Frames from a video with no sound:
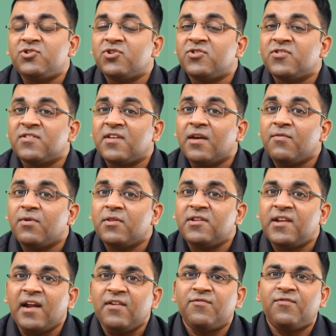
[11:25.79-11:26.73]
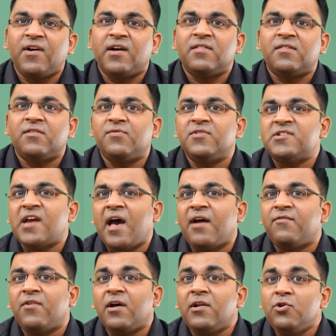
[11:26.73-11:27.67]
should stick with debt funds which
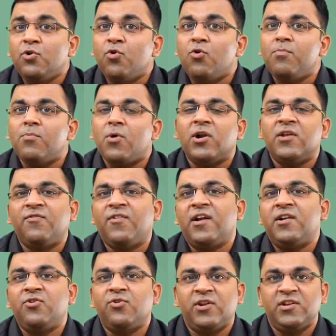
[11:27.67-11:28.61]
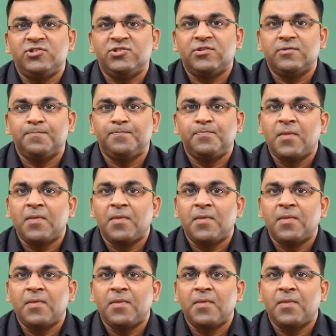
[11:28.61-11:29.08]
have a low modified duration.